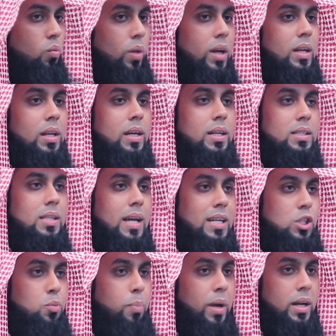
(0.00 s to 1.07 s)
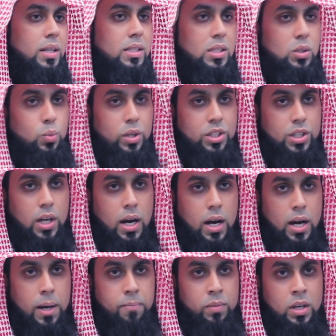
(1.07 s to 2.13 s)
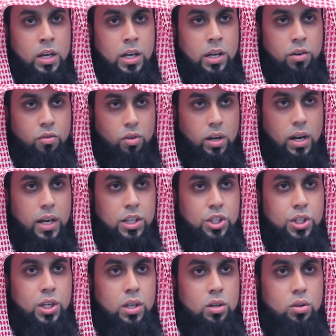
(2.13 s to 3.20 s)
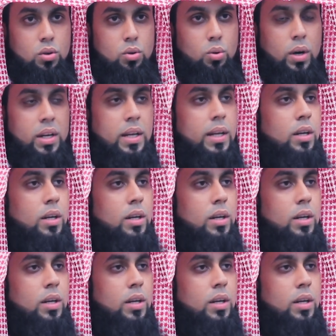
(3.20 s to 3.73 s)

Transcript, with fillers: on various aspects which are in relation to an